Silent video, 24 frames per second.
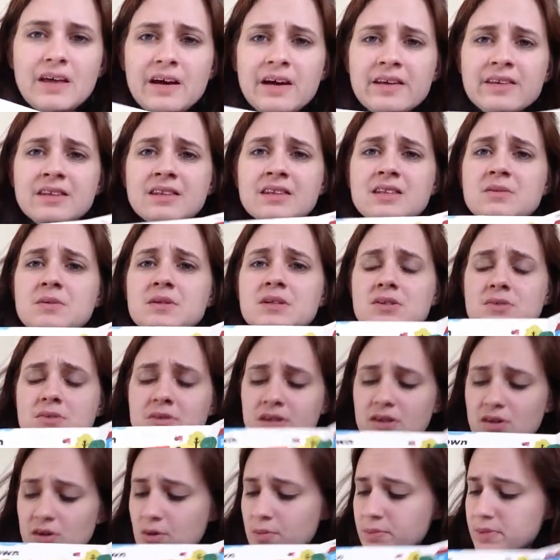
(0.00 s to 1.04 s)
I think this one is
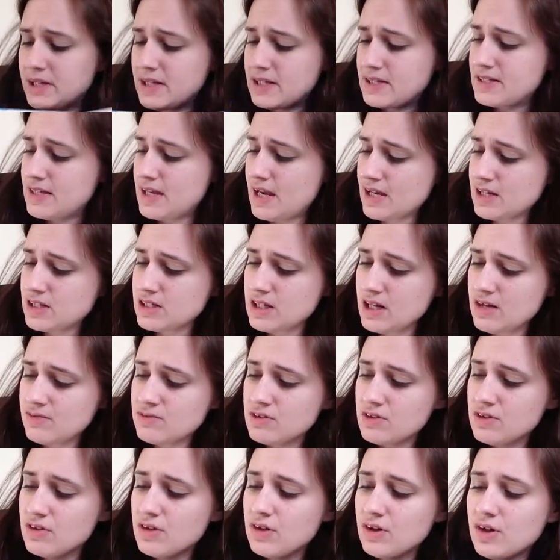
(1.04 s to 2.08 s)
really cool because they actually have
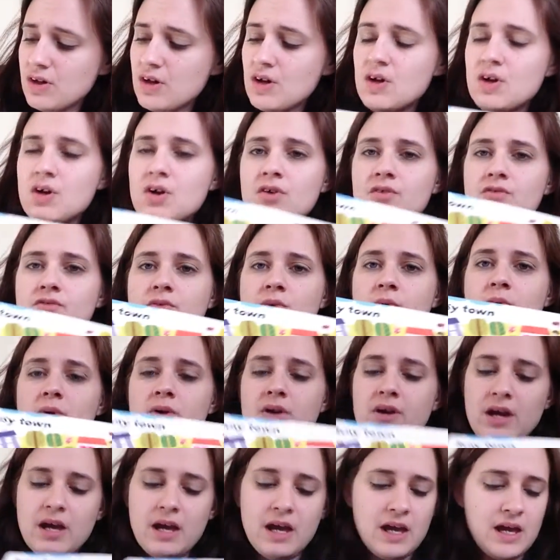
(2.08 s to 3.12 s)
to look
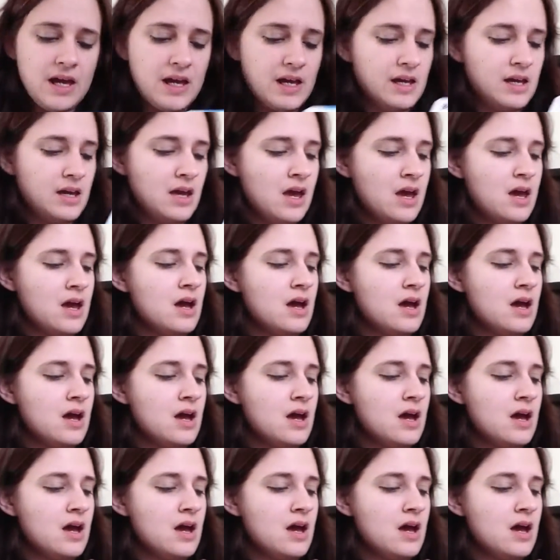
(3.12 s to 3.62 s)
for a